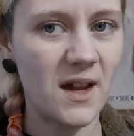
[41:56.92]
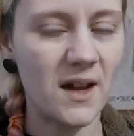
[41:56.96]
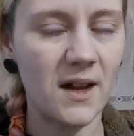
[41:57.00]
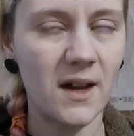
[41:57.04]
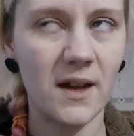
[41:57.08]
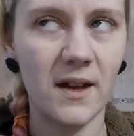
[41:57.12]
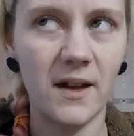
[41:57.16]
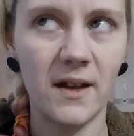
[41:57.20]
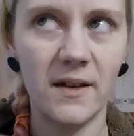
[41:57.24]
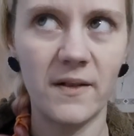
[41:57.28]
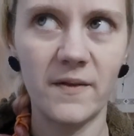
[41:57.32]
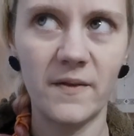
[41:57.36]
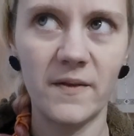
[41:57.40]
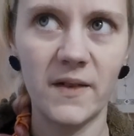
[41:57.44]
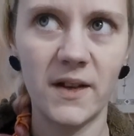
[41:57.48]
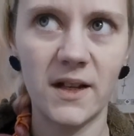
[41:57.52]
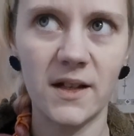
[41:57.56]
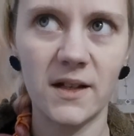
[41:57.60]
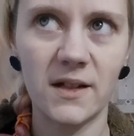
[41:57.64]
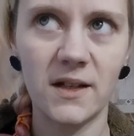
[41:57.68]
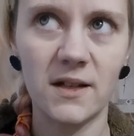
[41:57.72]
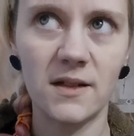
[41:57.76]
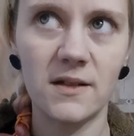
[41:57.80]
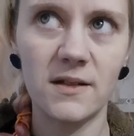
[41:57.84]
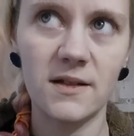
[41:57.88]
I
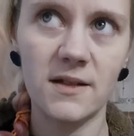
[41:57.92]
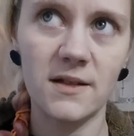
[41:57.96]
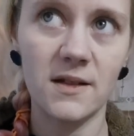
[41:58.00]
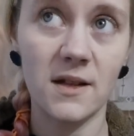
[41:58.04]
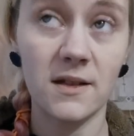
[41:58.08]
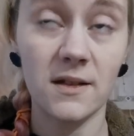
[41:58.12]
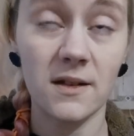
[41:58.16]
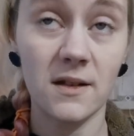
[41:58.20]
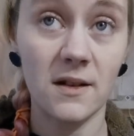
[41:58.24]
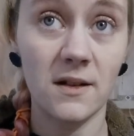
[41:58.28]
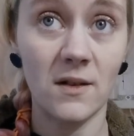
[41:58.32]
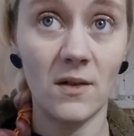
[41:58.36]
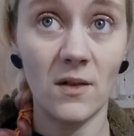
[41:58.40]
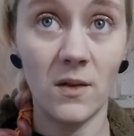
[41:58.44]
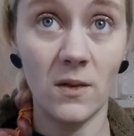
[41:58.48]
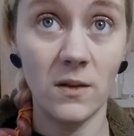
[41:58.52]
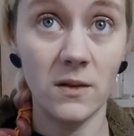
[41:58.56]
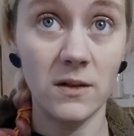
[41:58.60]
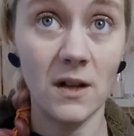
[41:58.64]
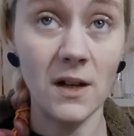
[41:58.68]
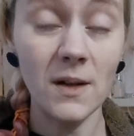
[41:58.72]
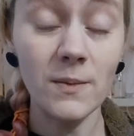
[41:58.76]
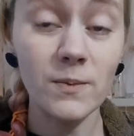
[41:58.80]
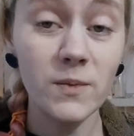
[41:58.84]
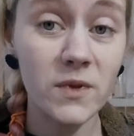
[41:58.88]
think it's not gonna
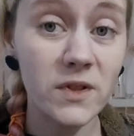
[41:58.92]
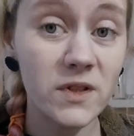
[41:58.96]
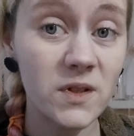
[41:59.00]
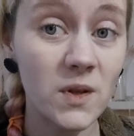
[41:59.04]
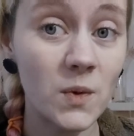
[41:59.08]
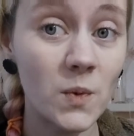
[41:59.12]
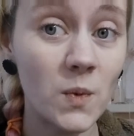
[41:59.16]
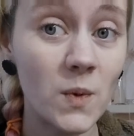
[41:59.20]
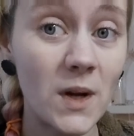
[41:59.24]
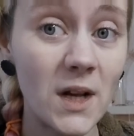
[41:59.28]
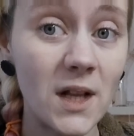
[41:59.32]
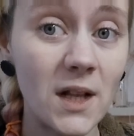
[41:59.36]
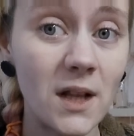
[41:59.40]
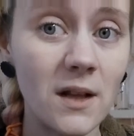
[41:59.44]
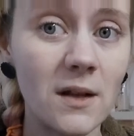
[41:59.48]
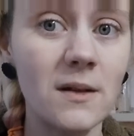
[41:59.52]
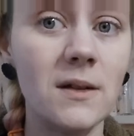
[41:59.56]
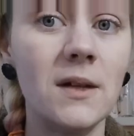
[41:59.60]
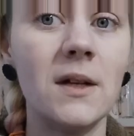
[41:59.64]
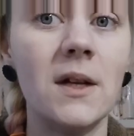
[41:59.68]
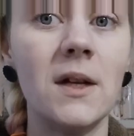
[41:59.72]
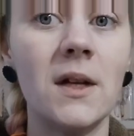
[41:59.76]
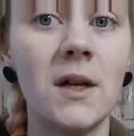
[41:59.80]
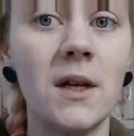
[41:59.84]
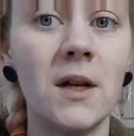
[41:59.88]
hold up so well,
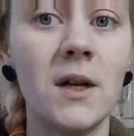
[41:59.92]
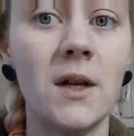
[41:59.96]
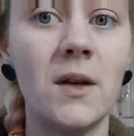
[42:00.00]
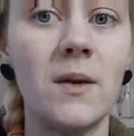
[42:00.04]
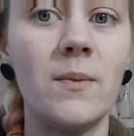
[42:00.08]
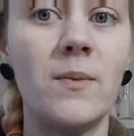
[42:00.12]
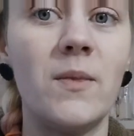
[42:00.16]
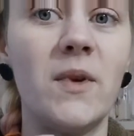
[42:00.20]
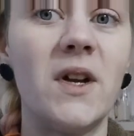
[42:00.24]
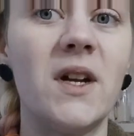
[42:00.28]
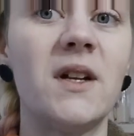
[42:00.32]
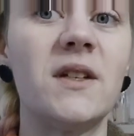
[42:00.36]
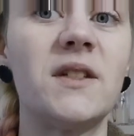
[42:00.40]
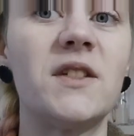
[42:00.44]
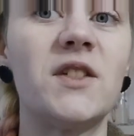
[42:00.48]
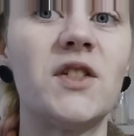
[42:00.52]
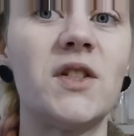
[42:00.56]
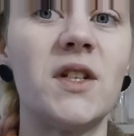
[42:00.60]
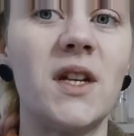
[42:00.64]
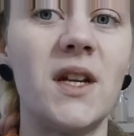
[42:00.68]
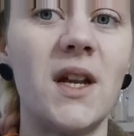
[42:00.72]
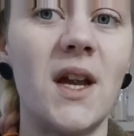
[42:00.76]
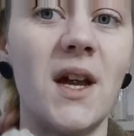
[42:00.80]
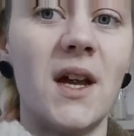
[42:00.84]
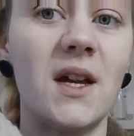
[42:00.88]
but
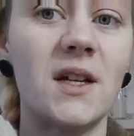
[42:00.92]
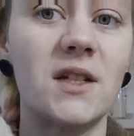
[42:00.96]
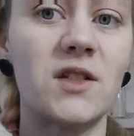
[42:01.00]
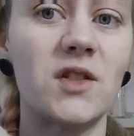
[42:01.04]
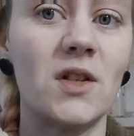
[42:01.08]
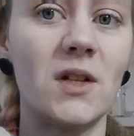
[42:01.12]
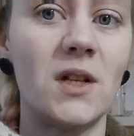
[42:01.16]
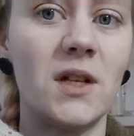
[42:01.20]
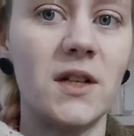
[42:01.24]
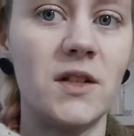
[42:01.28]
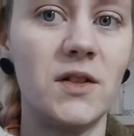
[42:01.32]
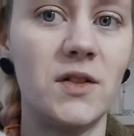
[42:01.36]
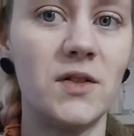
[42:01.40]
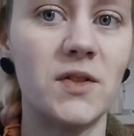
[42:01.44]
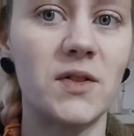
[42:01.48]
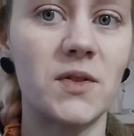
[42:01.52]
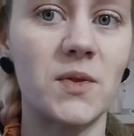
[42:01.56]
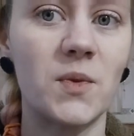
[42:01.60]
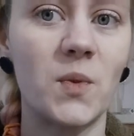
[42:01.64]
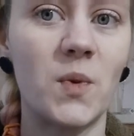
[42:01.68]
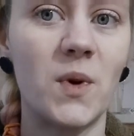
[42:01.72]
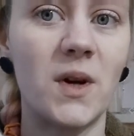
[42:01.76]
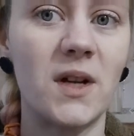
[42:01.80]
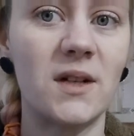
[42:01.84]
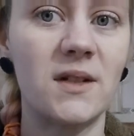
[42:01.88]
she actually used
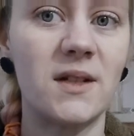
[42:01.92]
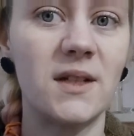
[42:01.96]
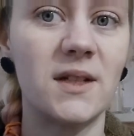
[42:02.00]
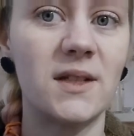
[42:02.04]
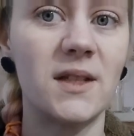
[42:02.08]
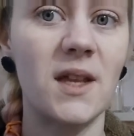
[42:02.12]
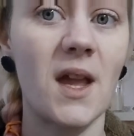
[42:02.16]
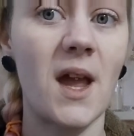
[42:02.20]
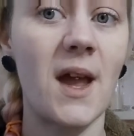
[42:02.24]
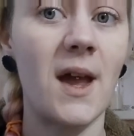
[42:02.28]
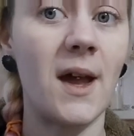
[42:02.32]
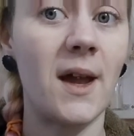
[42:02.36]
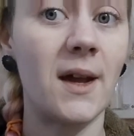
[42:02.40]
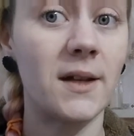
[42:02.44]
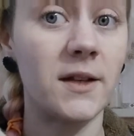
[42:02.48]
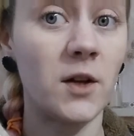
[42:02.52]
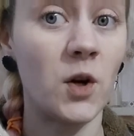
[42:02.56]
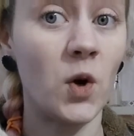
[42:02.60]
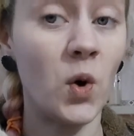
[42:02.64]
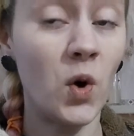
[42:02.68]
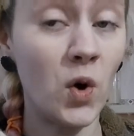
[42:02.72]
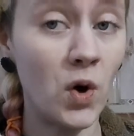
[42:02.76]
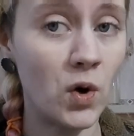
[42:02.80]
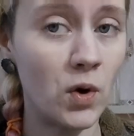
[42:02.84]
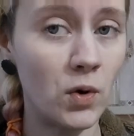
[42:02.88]
to wear this at
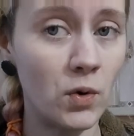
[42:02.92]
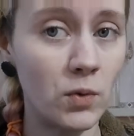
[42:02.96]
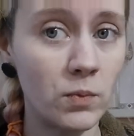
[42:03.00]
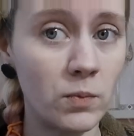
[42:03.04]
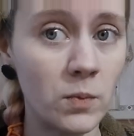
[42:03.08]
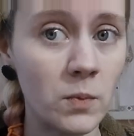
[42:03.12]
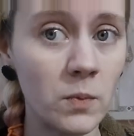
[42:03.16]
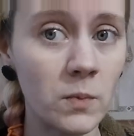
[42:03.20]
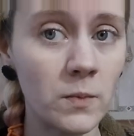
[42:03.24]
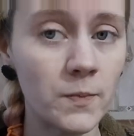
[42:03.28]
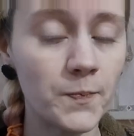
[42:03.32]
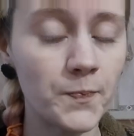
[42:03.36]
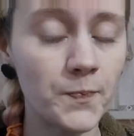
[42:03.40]
home,